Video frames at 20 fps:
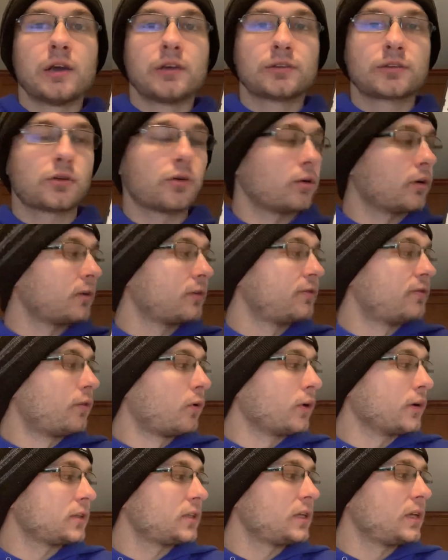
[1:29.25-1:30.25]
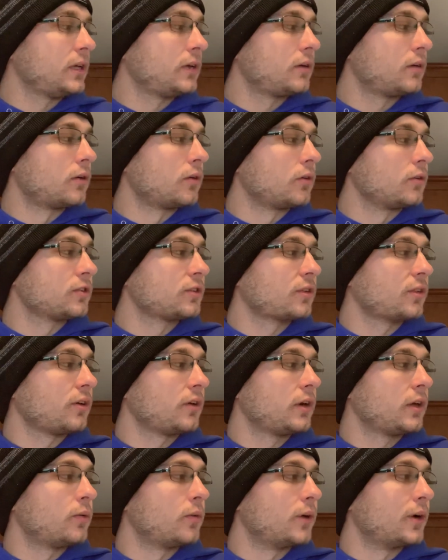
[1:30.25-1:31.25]
scoring 14 goals,
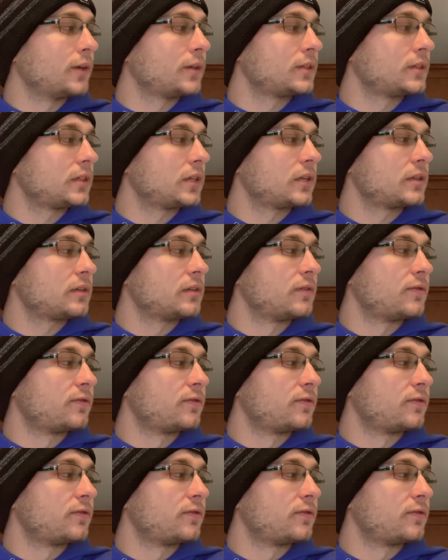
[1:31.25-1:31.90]
31 assists,